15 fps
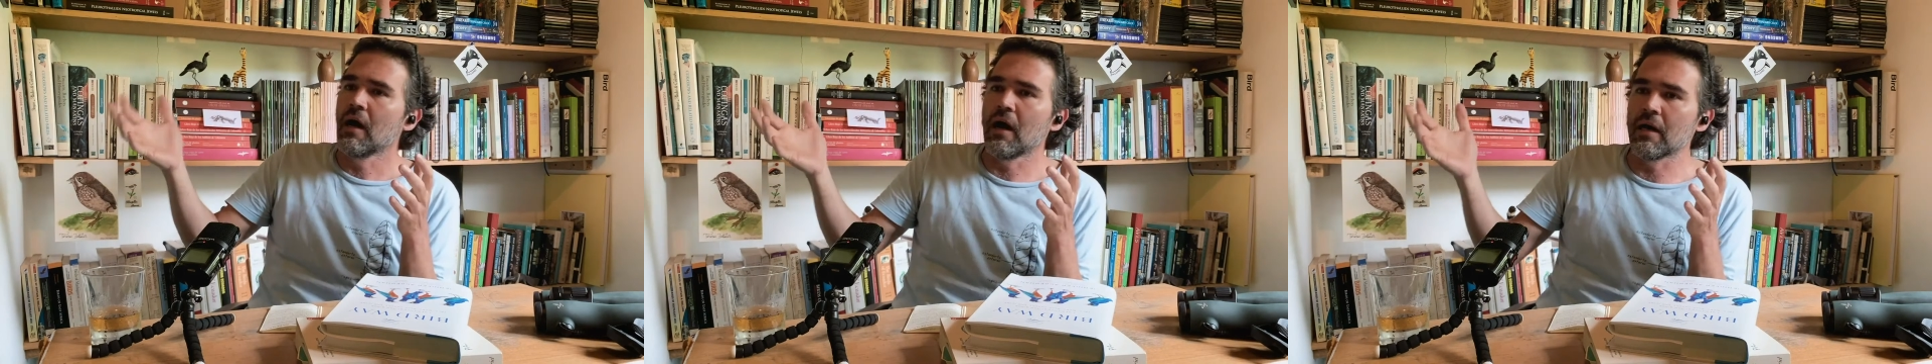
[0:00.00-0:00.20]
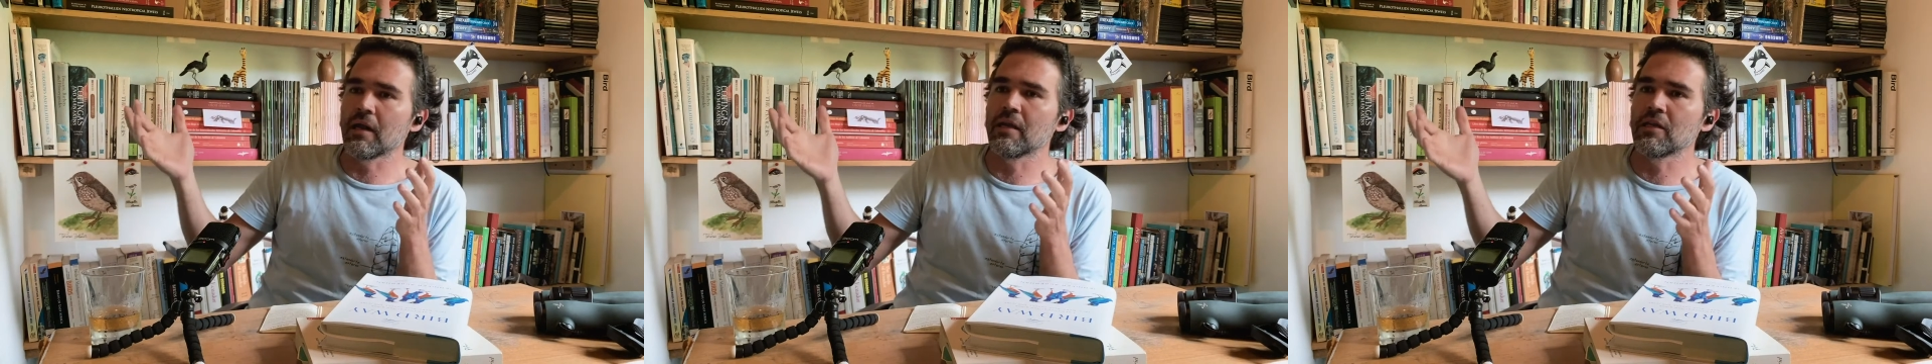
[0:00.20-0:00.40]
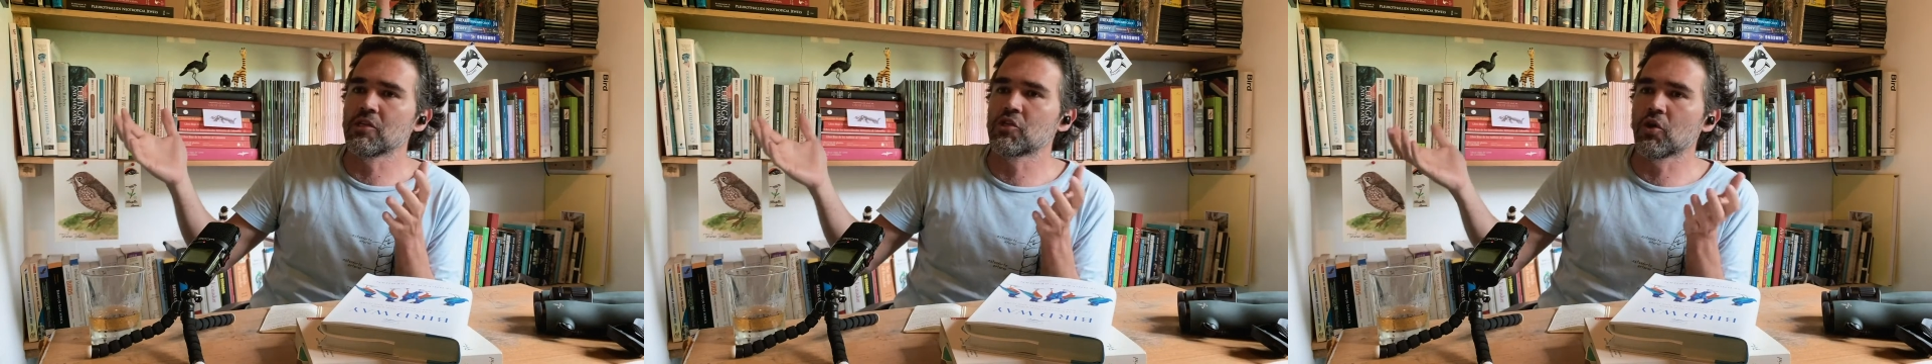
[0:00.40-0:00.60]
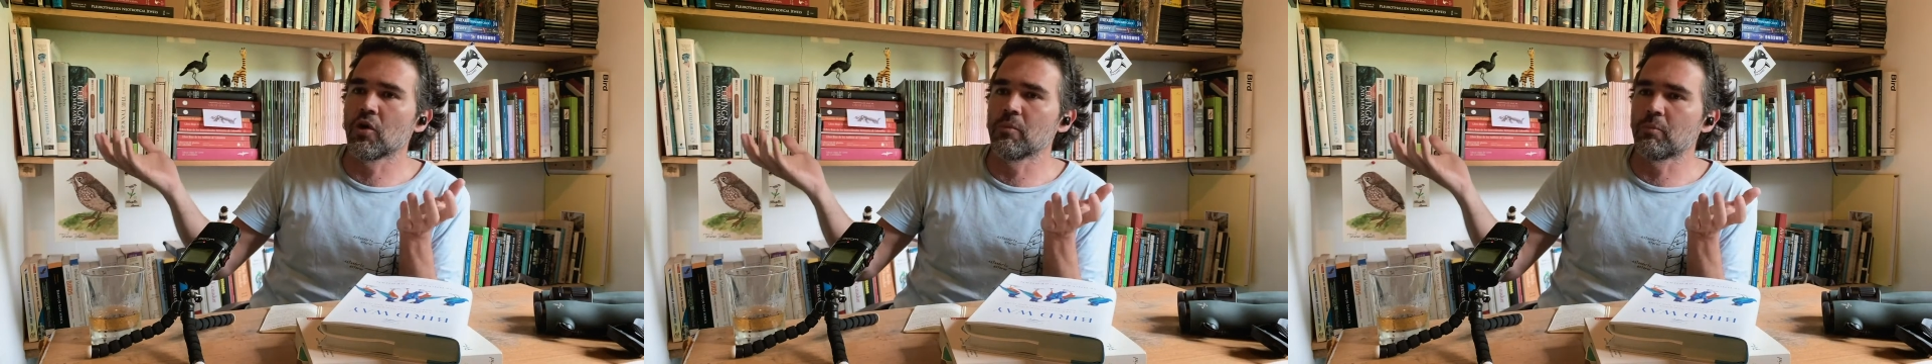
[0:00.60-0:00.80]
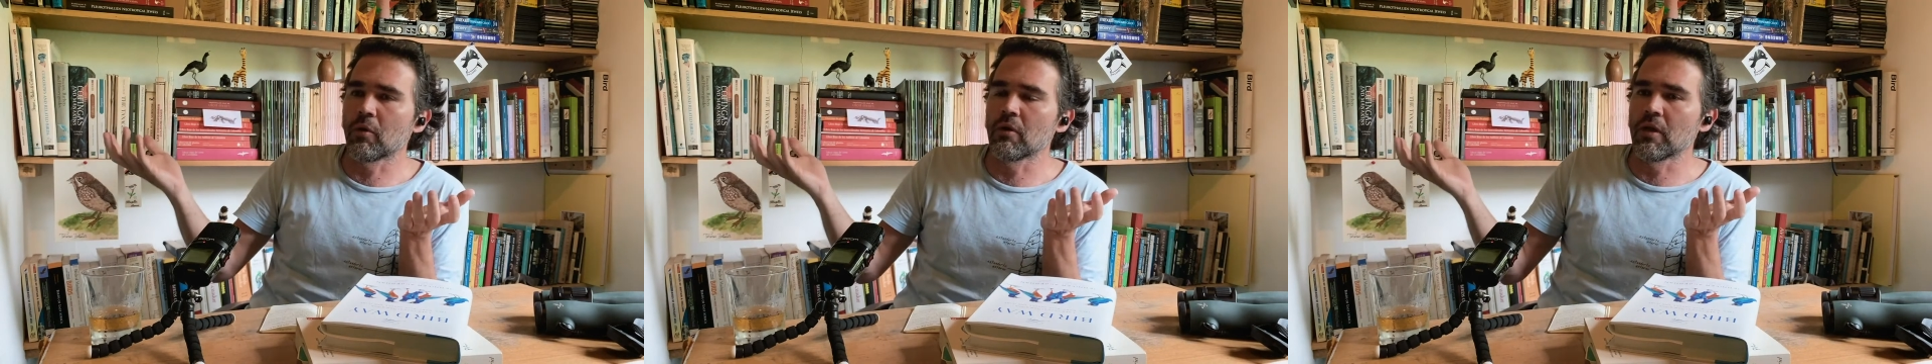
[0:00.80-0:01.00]
and I
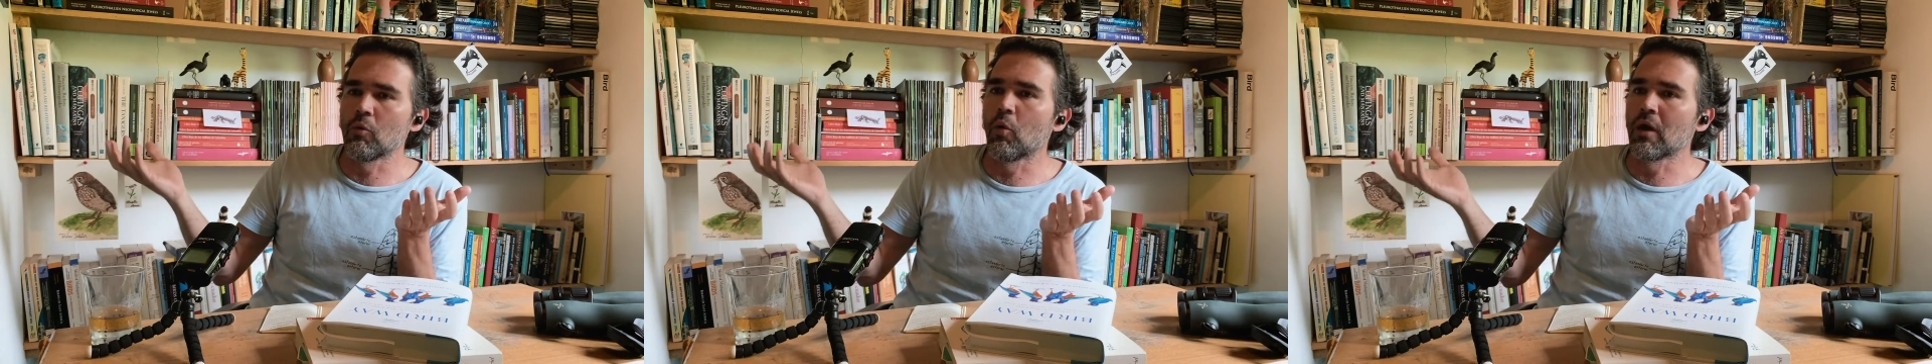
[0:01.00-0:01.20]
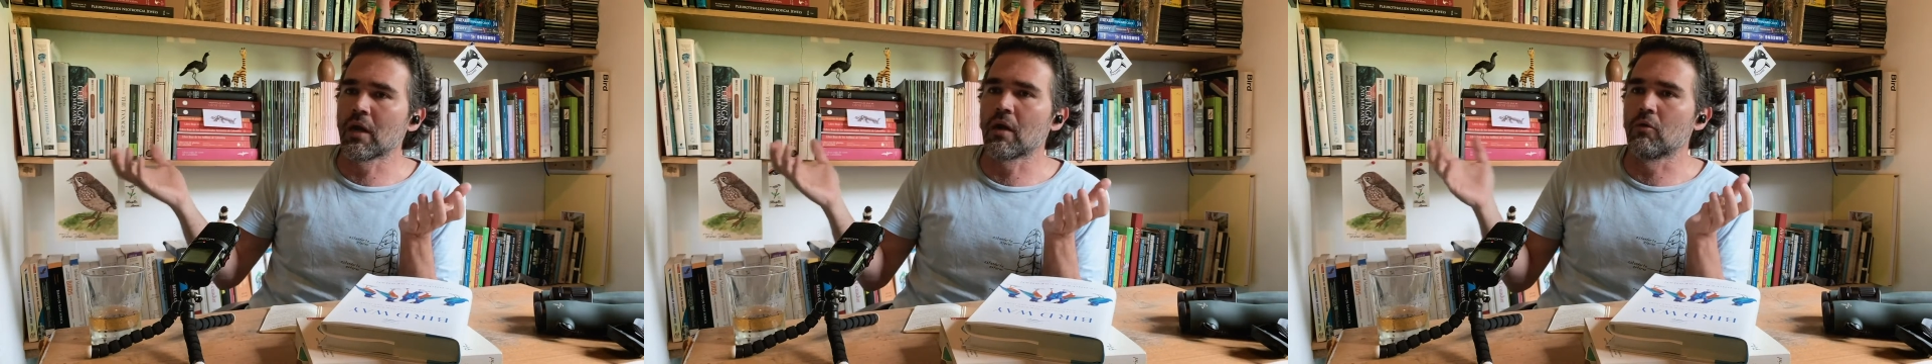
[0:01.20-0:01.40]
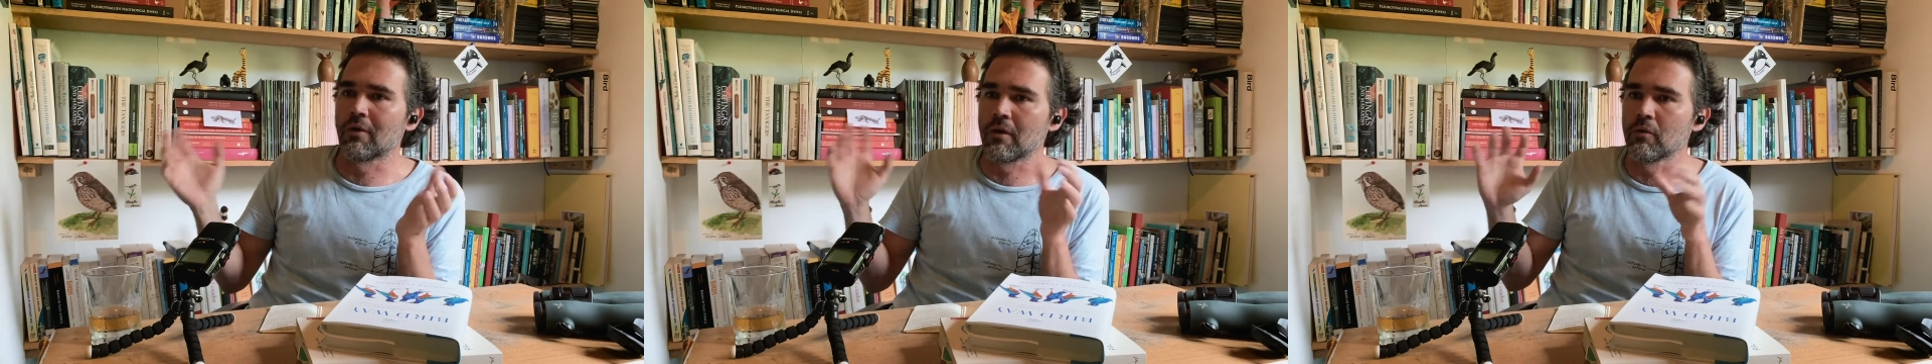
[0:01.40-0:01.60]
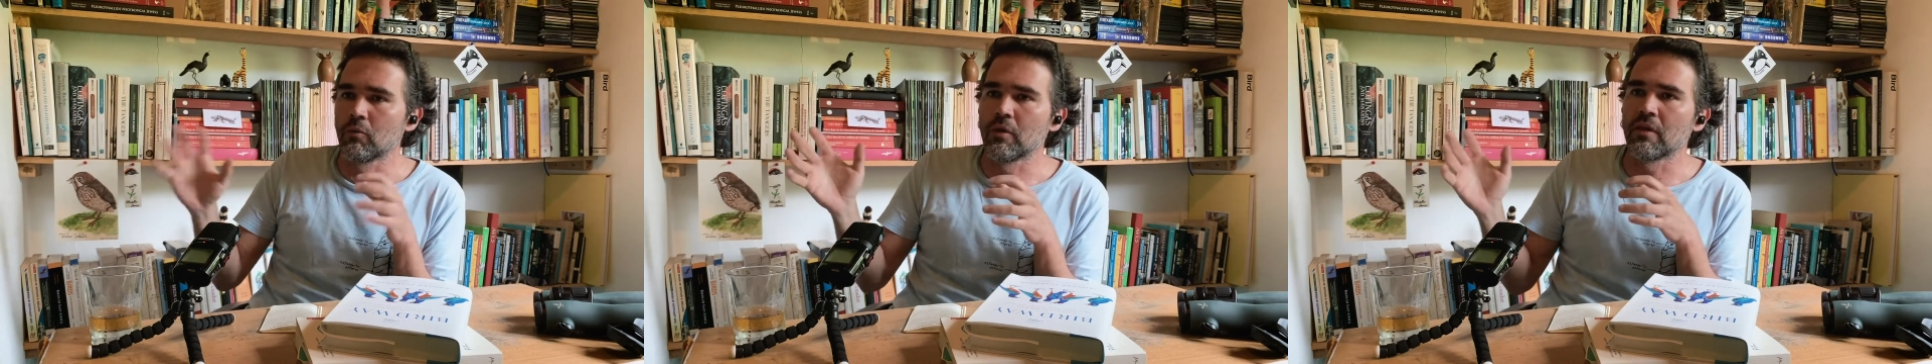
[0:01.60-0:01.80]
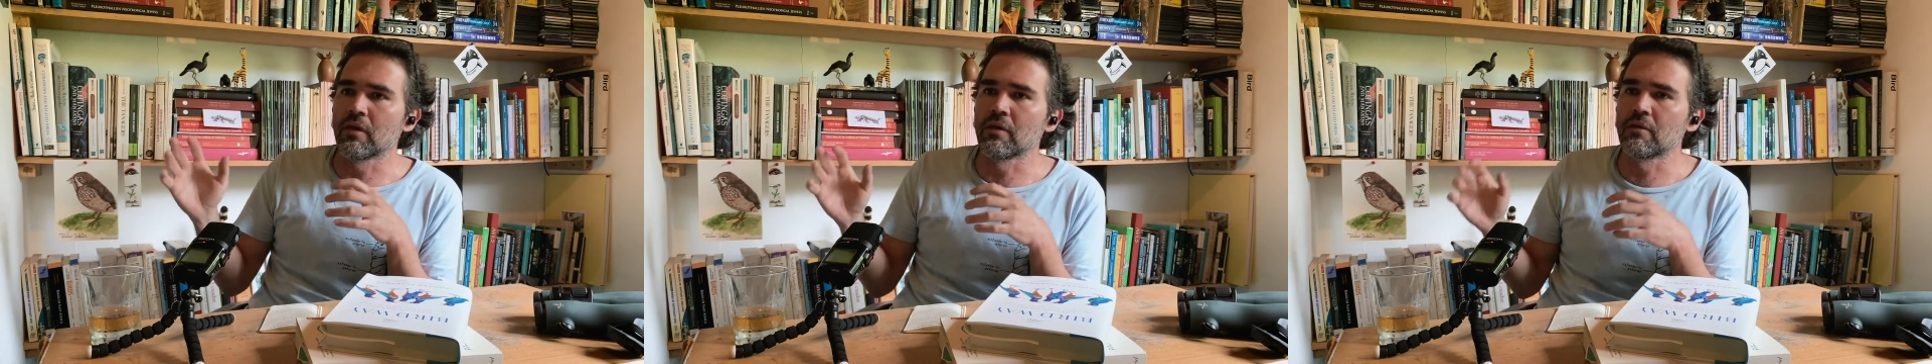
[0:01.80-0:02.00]
enjoyed probably 1 hour with